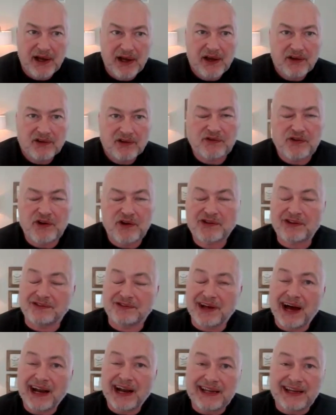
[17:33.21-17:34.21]
So folks, it's
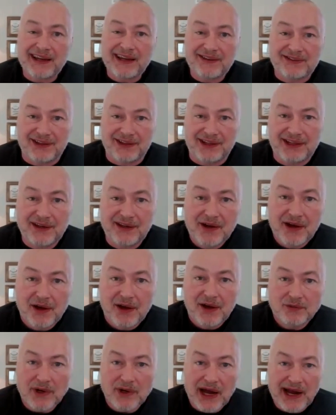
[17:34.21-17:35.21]
not easy,
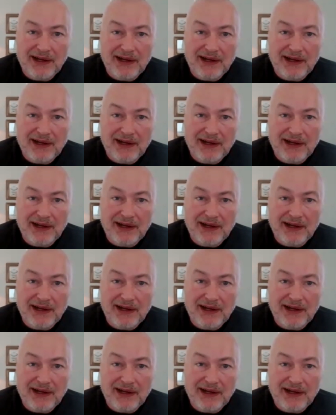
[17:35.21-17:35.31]
right?